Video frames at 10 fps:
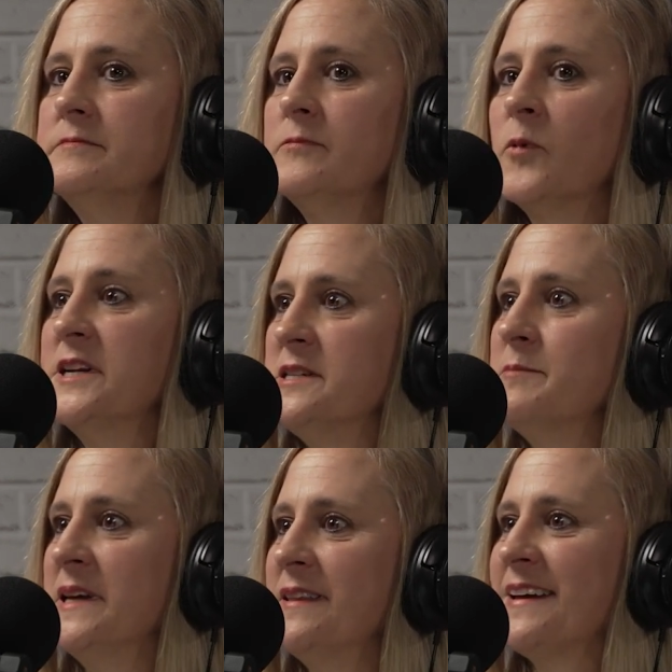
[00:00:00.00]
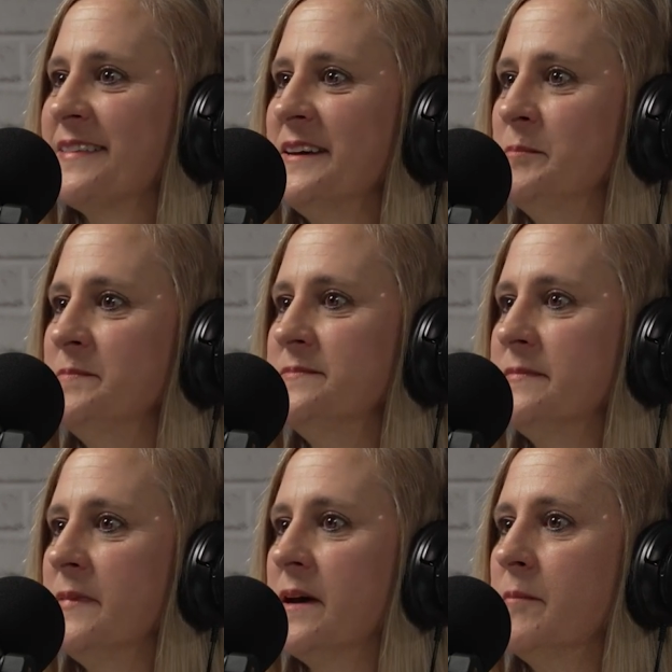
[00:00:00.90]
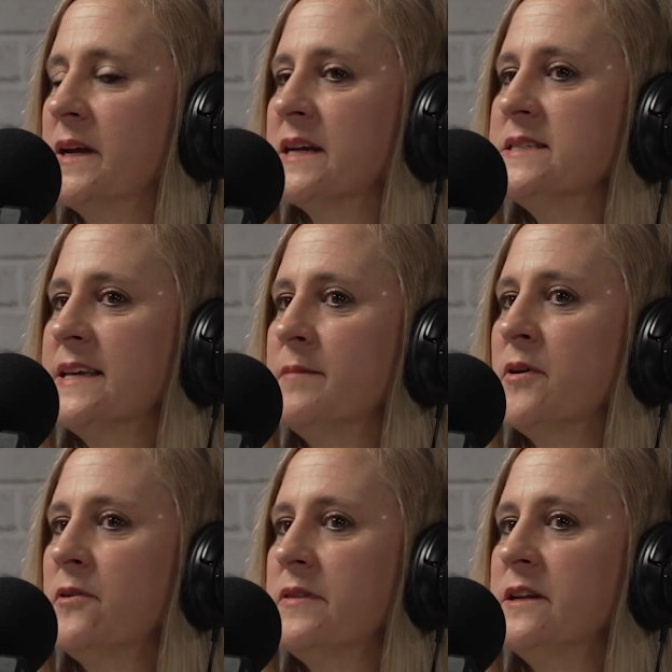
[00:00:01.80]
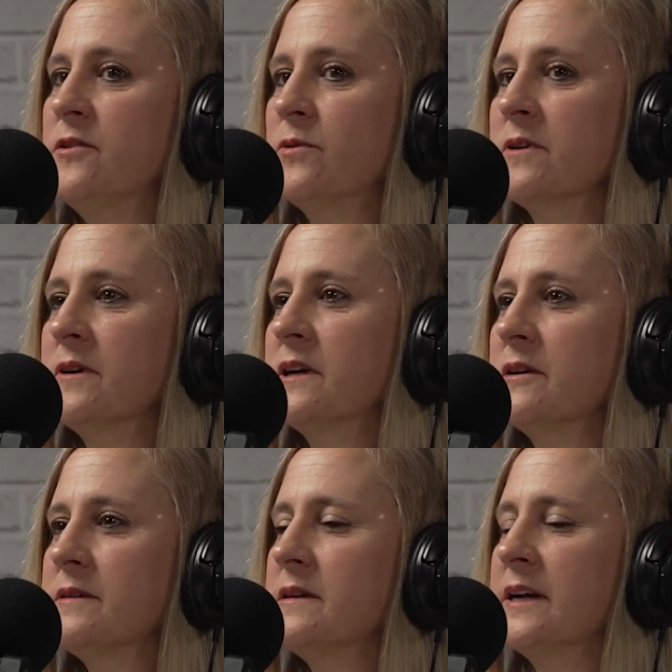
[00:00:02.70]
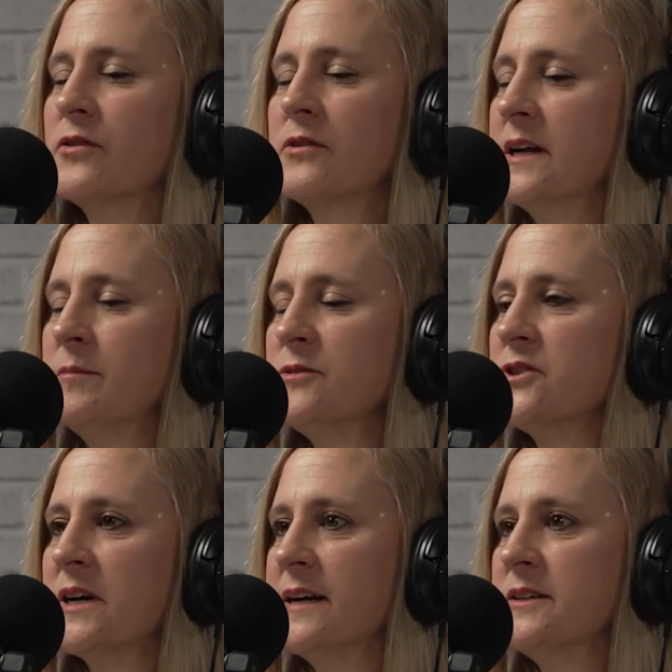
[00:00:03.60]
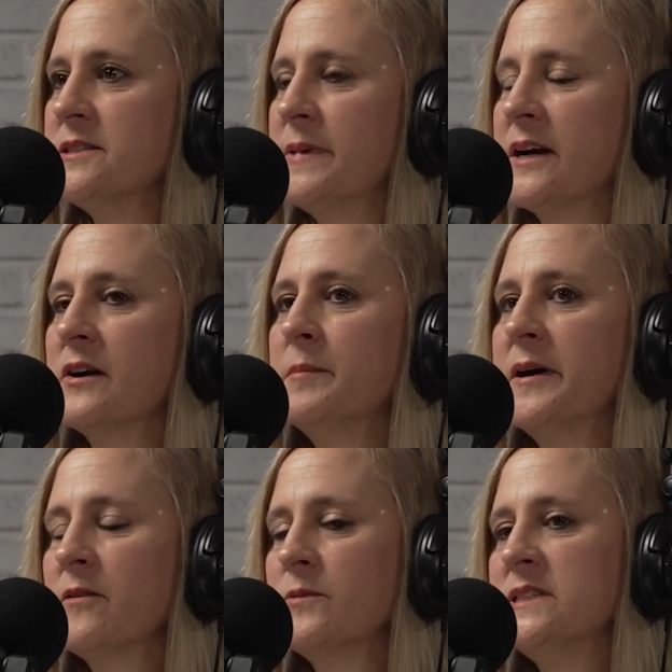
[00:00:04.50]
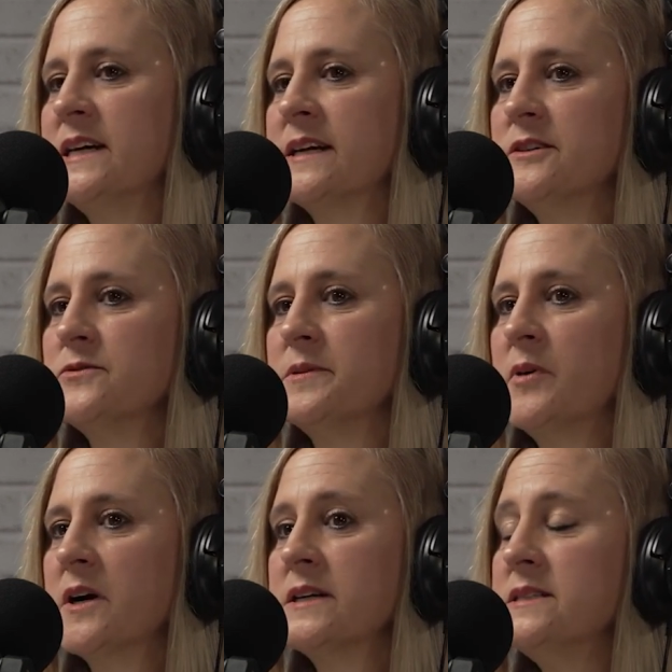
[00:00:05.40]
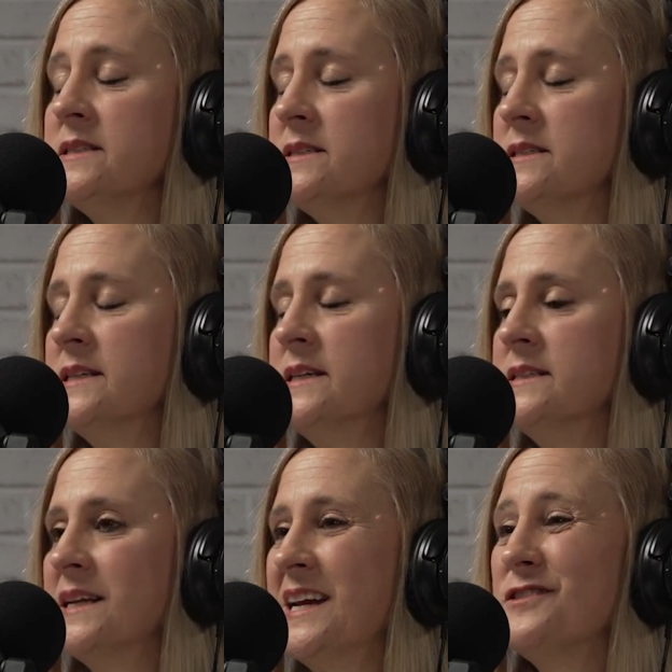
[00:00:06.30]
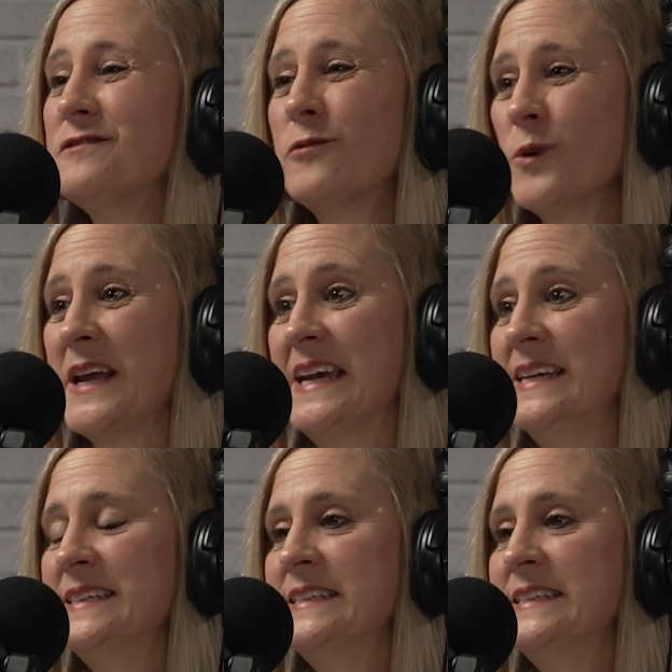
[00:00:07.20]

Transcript: wanted to be like them because they both endured incredible trials. My grandmother was diagnosed with Parkinson's disease at age 40.